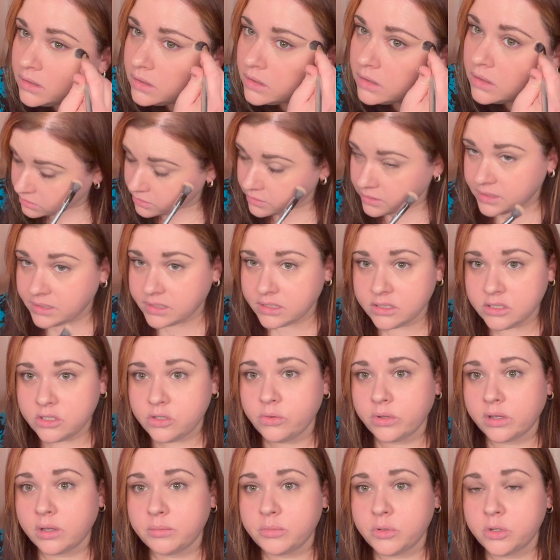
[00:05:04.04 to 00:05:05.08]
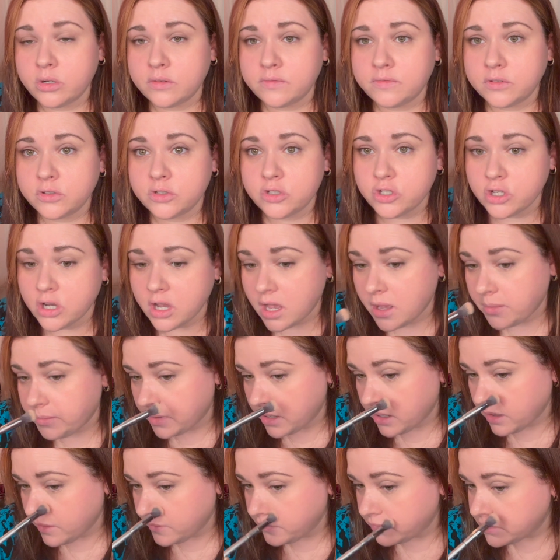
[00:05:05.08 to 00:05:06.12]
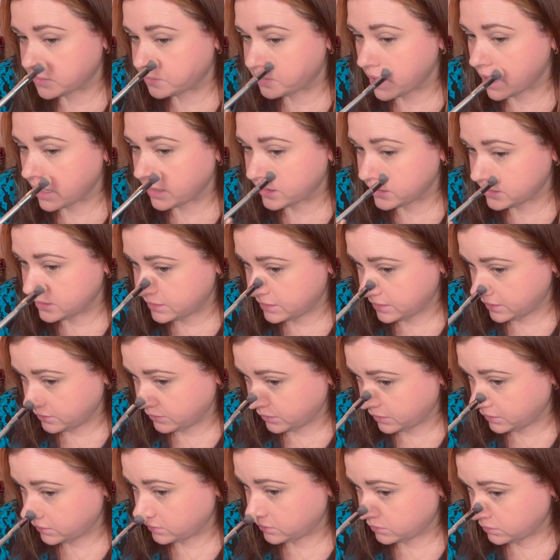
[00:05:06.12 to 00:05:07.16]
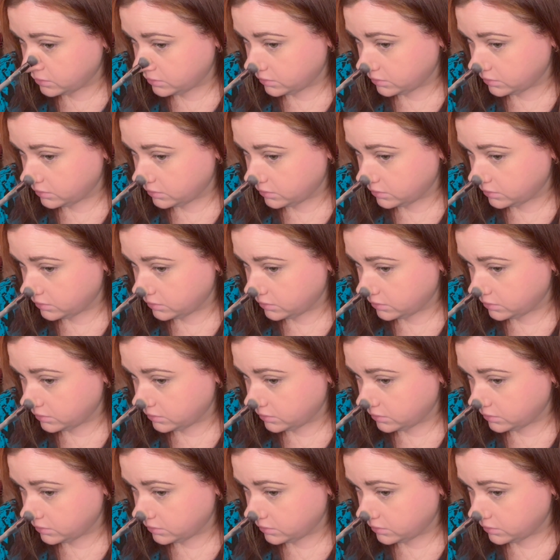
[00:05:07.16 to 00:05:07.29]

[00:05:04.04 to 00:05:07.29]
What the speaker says: So this is doing a beautiful job of spot concealing,